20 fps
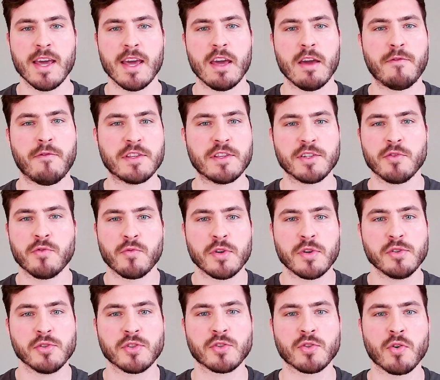If it's a real
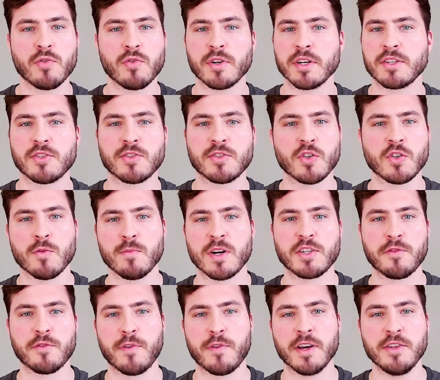story, it's so much
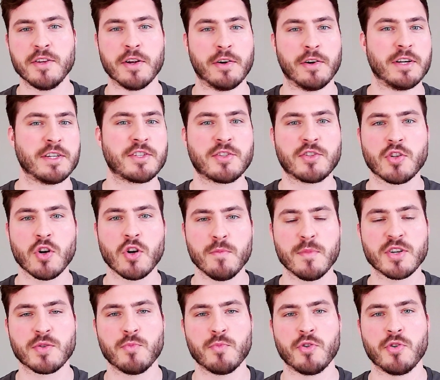funnier, it's so
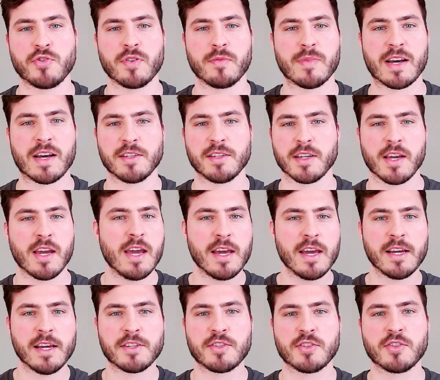much more dramatic,
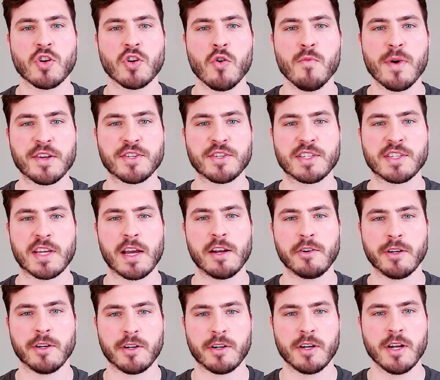it's so much
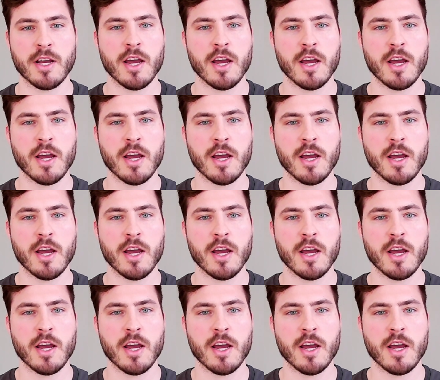scarier.